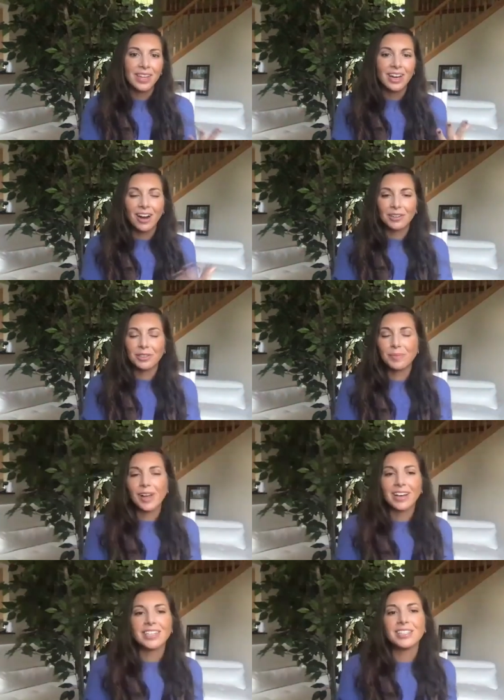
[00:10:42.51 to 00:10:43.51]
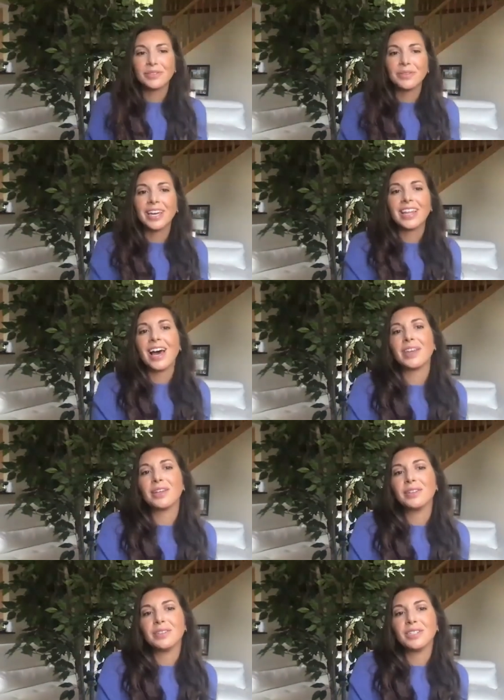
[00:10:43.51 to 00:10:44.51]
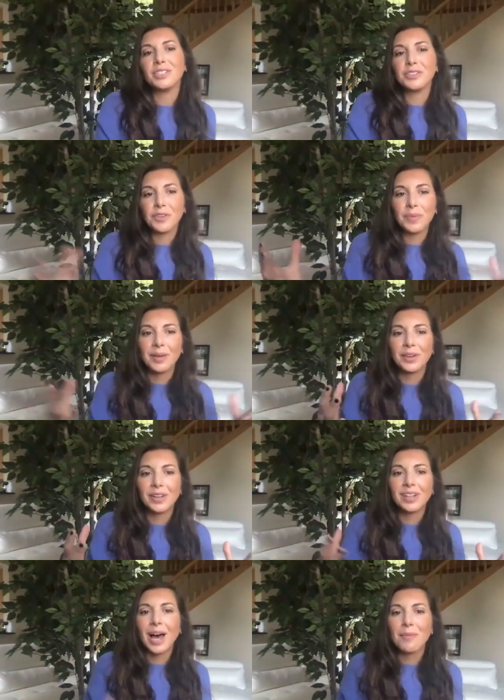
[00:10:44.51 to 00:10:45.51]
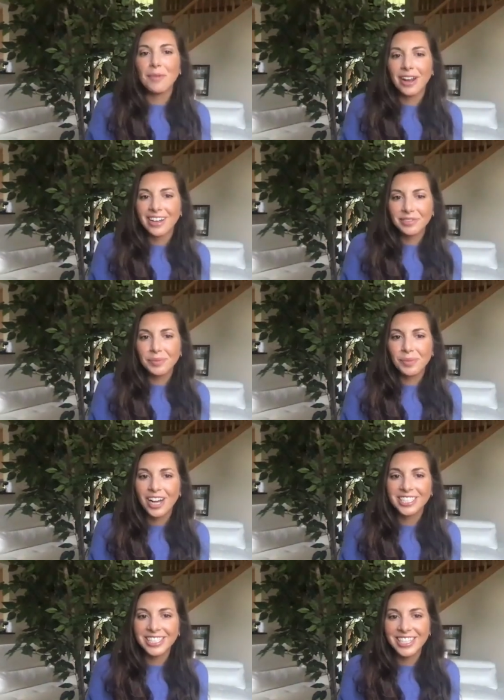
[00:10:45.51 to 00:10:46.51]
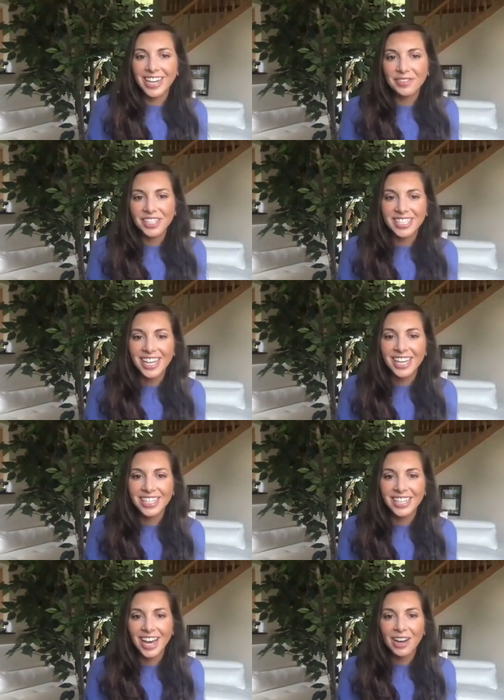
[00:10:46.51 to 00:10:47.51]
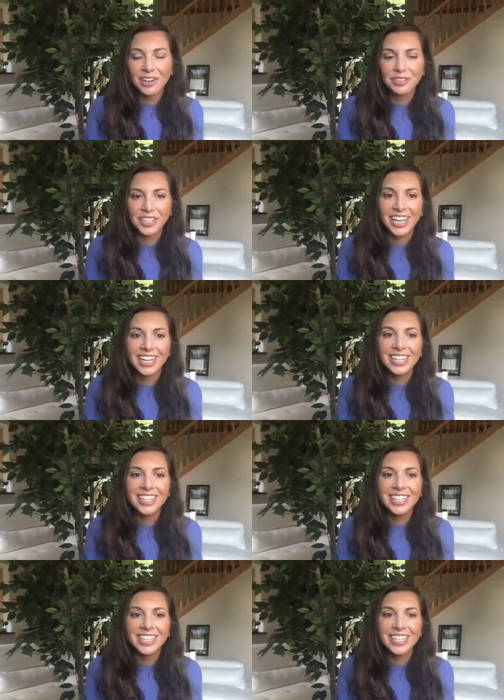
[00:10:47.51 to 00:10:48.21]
Arnold the plug, that's great that the two of you have been able to collaborate on different projects and have success in that arena.